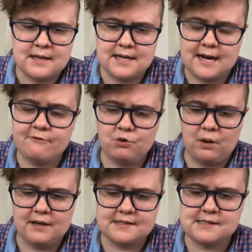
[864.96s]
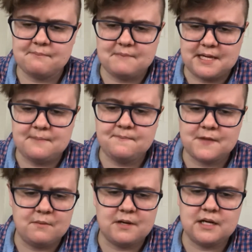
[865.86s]
And everyone, except me,
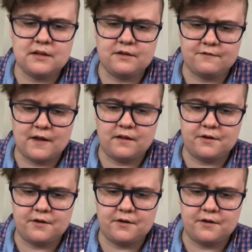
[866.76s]
immediately fell